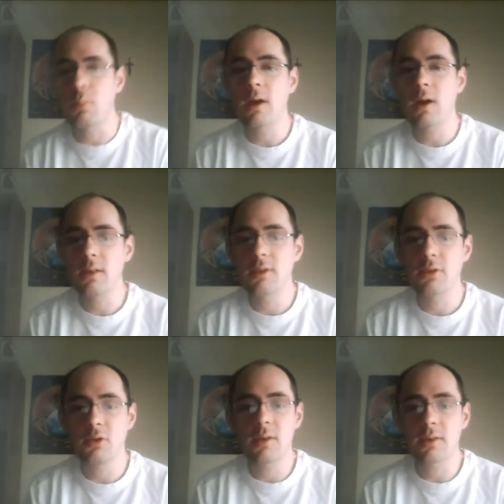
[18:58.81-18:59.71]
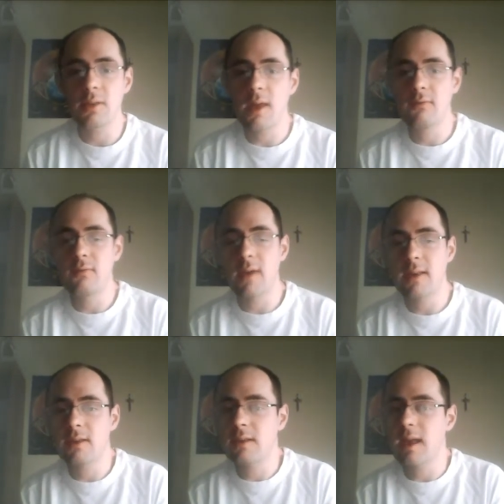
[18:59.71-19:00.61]
Brock Lesnar is not
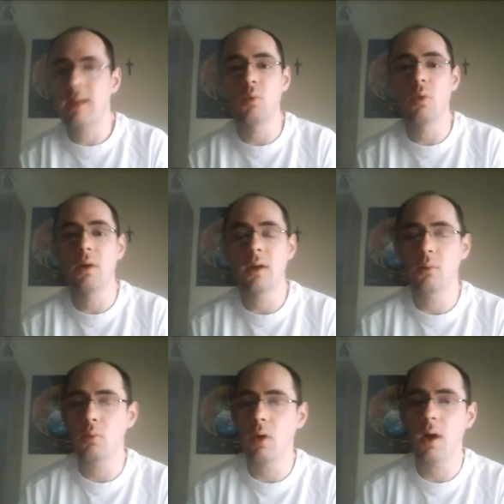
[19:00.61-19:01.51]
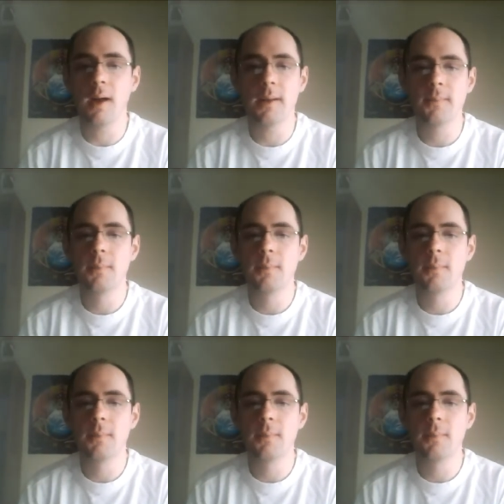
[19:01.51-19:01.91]
facing anyone on Raw.